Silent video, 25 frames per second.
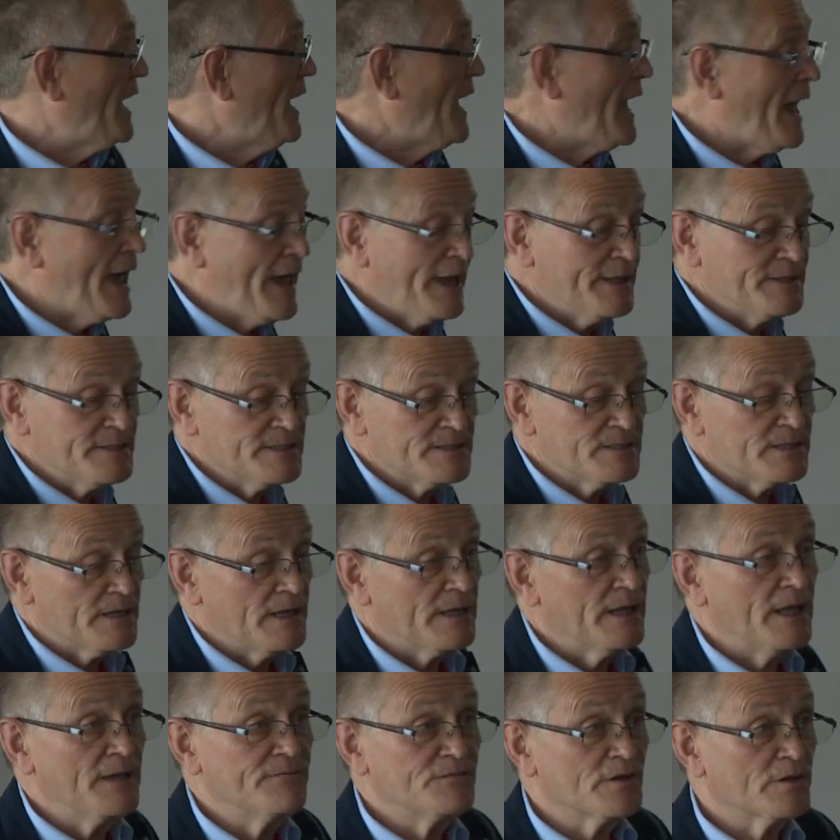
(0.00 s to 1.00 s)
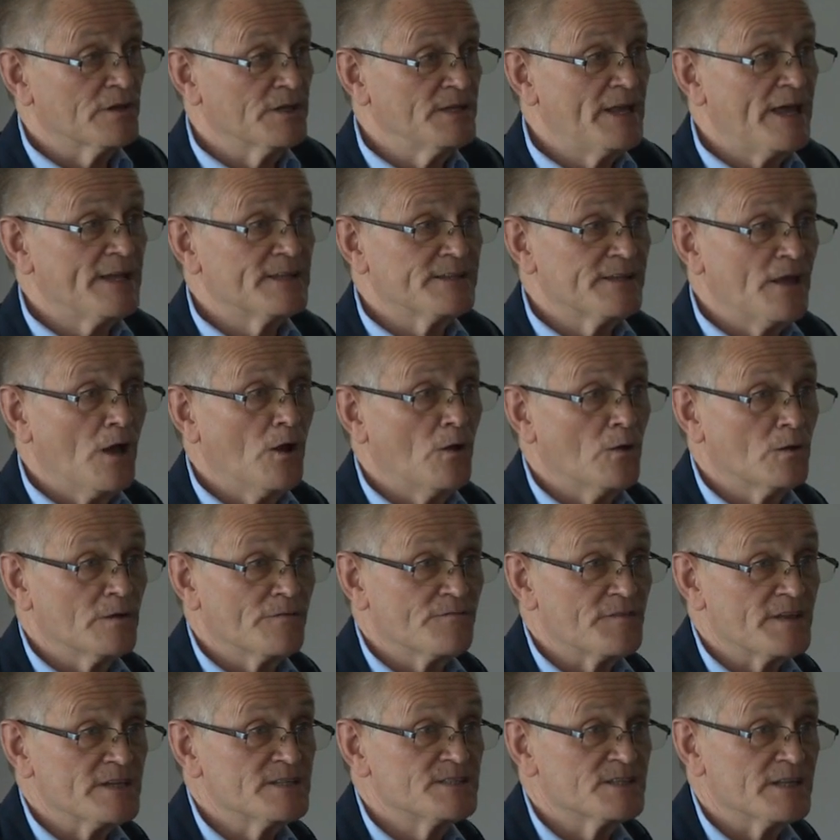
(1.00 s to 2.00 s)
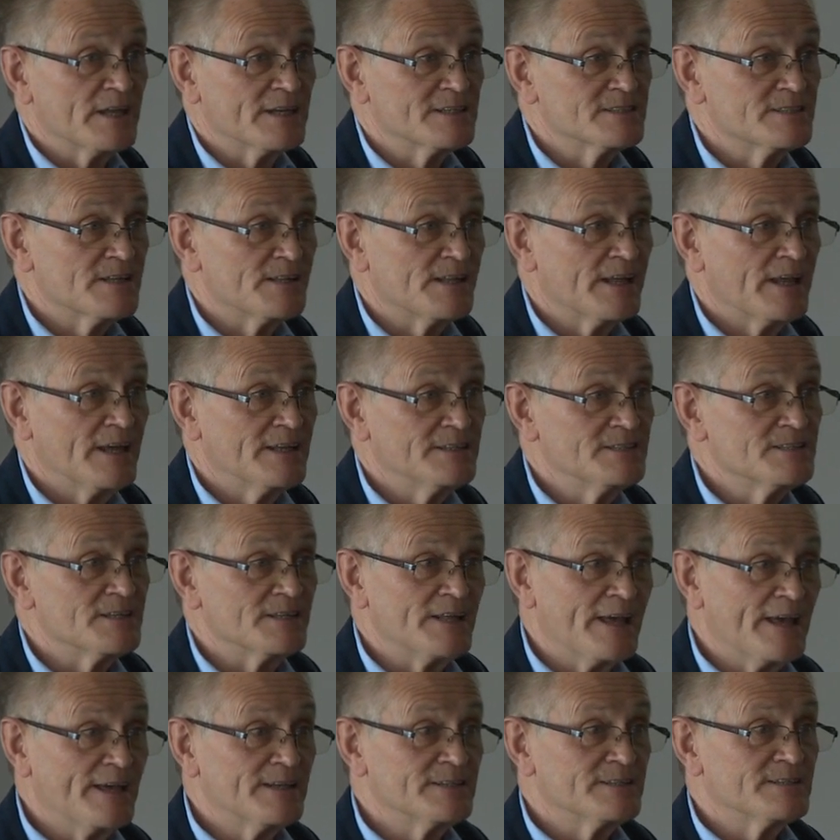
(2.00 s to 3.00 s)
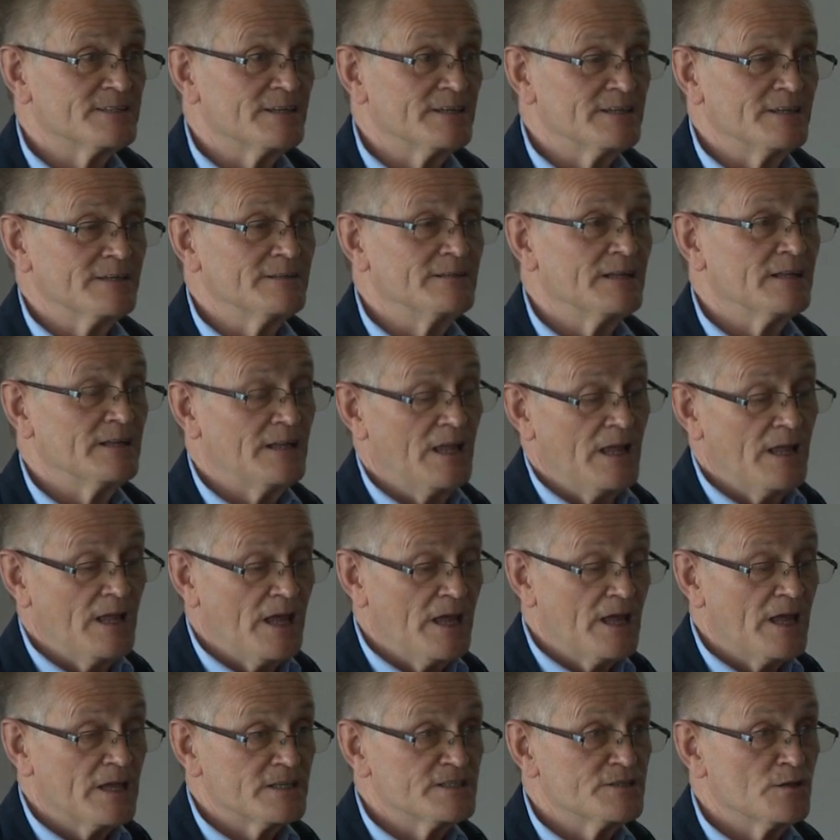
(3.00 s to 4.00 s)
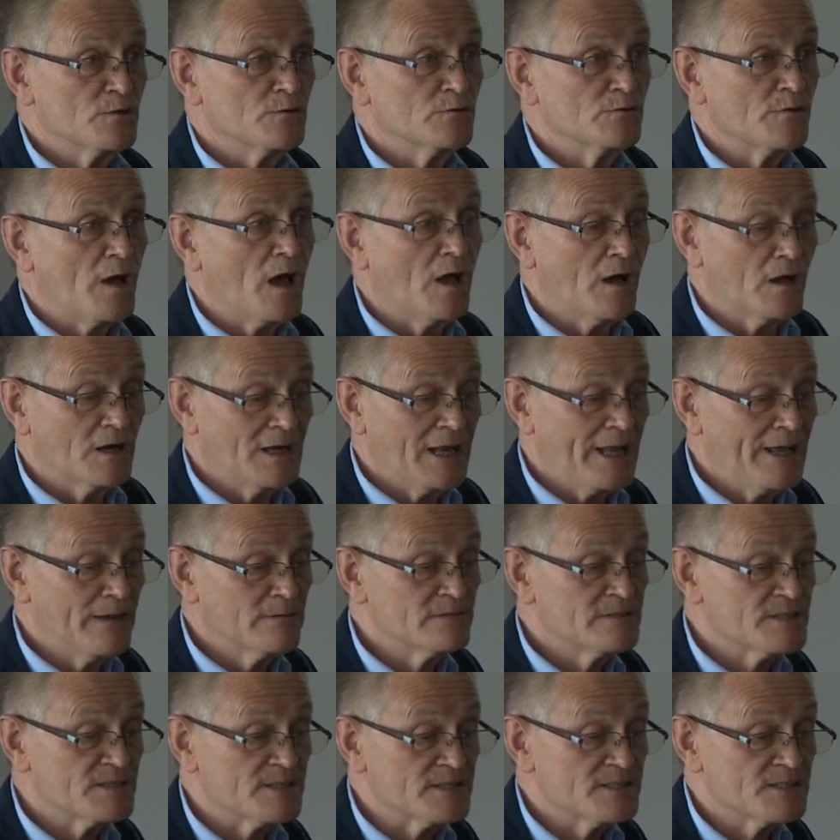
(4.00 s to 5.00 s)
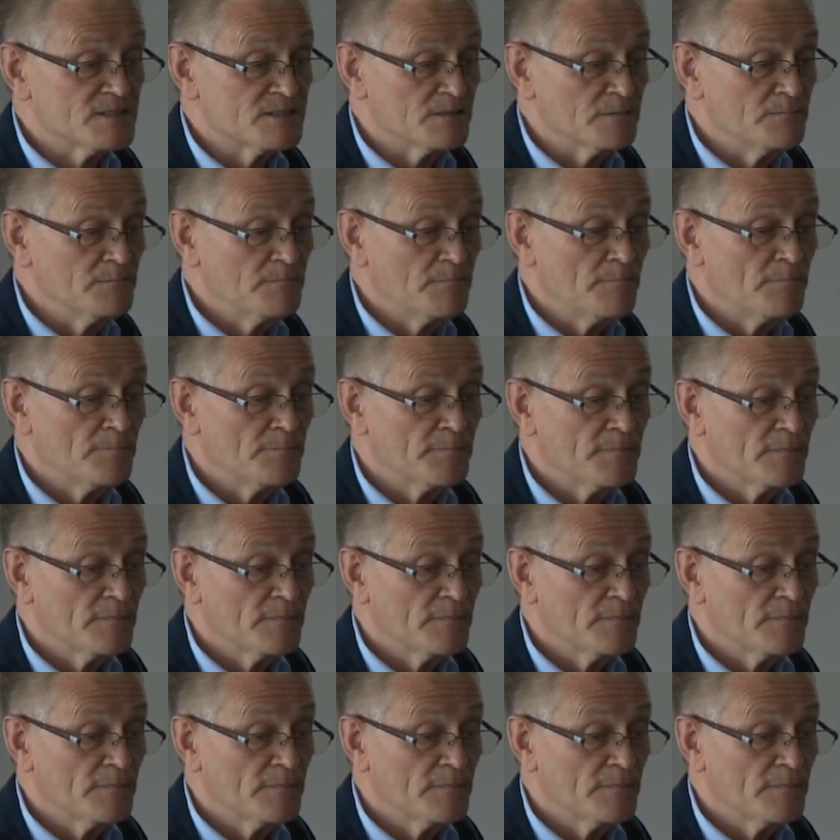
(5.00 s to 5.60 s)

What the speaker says: And if you connect the whole of this thing to the internet, to our cloud system,